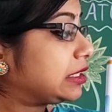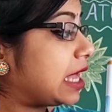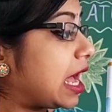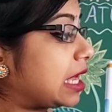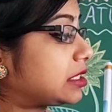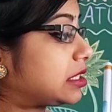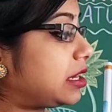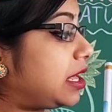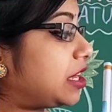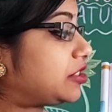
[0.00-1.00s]
that
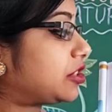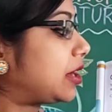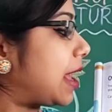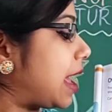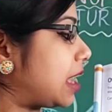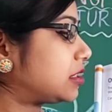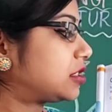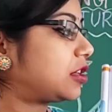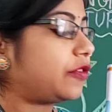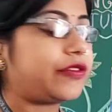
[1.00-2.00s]
nature
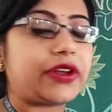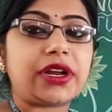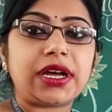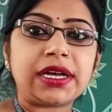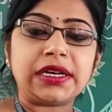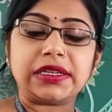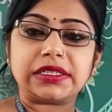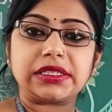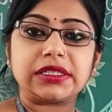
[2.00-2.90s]
has given us.